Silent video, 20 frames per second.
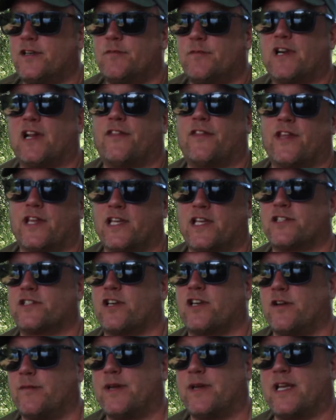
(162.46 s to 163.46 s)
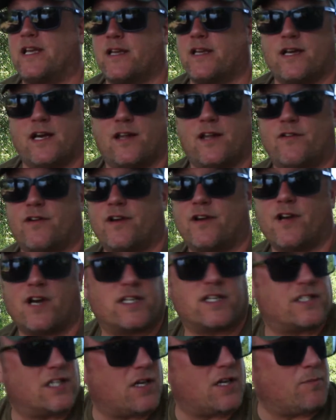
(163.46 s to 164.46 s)
but I think it's going to be either a
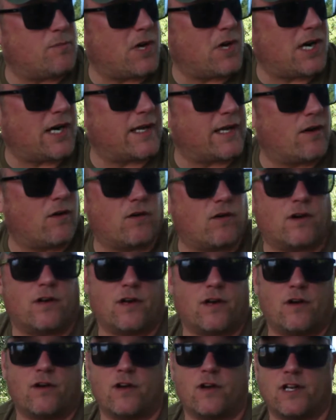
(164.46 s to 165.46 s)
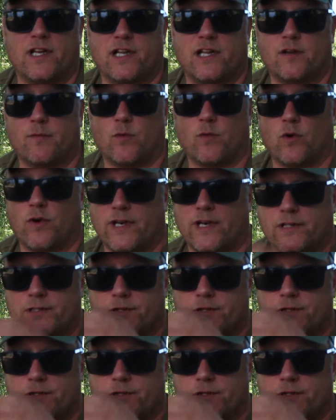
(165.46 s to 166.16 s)
nighttime bite or an early in the morning